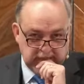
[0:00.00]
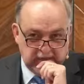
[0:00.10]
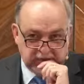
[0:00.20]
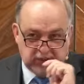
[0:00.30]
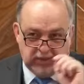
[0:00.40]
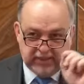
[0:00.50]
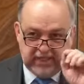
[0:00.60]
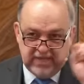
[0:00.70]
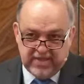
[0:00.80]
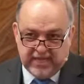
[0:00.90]
So it's
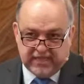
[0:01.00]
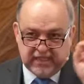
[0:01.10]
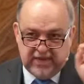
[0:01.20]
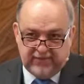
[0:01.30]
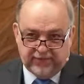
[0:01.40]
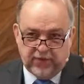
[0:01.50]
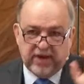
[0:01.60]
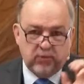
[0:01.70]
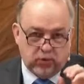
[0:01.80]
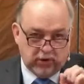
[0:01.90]
in that same
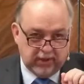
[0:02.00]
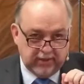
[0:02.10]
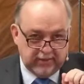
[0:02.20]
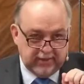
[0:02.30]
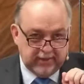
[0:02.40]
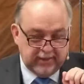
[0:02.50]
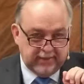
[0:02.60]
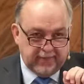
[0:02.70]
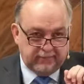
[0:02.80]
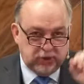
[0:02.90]
framework.
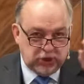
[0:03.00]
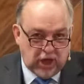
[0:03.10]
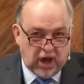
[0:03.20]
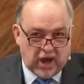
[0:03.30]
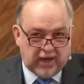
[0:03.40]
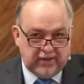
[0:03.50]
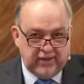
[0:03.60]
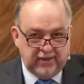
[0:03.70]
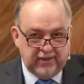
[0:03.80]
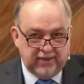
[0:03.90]
John
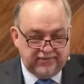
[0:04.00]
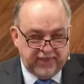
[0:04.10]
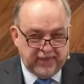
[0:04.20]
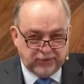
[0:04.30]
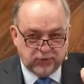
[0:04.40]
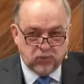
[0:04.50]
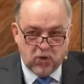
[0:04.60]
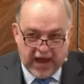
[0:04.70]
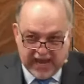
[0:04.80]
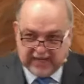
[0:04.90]
is
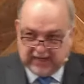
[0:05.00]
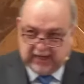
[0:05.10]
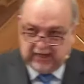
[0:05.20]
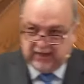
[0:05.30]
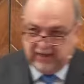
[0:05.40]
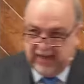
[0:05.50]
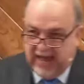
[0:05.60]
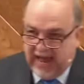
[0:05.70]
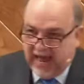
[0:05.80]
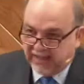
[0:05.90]
writing
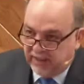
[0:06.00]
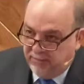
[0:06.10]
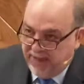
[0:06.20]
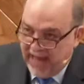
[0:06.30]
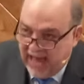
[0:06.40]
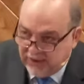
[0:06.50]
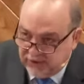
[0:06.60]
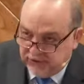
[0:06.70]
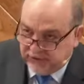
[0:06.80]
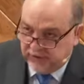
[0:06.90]
as a
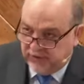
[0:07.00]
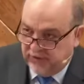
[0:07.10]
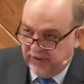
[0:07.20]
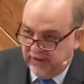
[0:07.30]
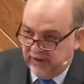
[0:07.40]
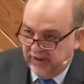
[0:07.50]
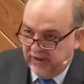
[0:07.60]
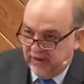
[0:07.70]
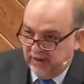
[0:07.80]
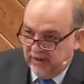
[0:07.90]
pastor
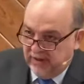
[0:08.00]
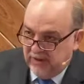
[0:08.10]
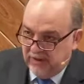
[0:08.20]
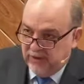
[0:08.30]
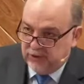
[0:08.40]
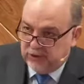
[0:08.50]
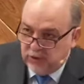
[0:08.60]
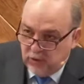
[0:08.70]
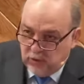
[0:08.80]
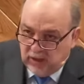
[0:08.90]

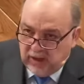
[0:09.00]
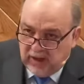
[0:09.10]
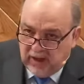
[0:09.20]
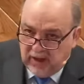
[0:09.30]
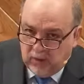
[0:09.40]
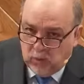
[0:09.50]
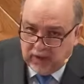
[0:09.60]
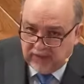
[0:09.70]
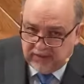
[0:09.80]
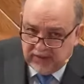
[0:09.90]
to
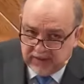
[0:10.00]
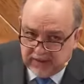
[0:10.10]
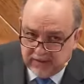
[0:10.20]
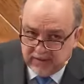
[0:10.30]
one of his